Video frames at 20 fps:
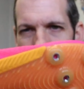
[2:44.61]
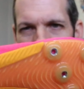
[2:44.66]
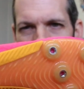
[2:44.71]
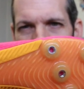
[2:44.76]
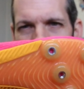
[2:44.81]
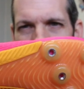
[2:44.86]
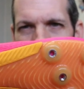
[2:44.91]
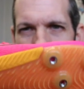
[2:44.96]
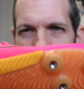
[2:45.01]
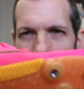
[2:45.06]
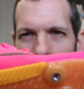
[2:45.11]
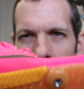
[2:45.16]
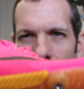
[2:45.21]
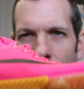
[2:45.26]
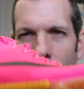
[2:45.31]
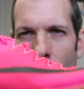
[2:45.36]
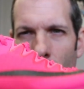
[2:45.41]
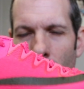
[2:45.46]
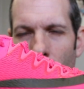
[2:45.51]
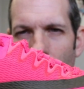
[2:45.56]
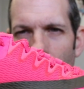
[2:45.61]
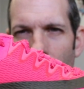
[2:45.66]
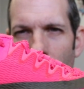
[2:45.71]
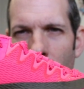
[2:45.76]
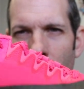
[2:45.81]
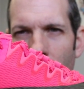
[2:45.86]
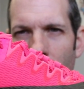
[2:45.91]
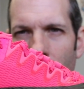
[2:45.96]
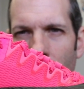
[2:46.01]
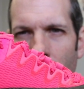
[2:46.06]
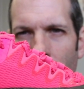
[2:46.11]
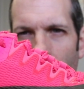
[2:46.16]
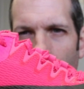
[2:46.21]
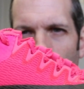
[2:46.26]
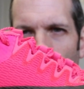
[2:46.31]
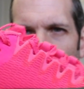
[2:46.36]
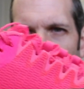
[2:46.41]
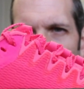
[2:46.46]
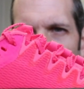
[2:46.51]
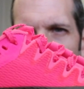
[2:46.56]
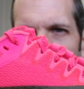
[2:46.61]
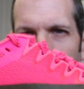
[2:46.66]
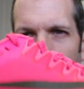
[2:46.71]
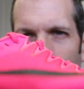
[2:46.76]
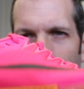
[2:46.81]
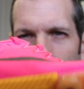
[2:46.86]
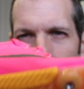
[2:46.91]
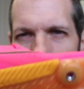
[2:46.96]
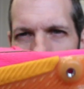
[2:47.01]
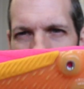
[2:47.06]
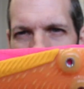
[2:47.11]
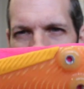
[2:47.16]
Then you have your hyper pink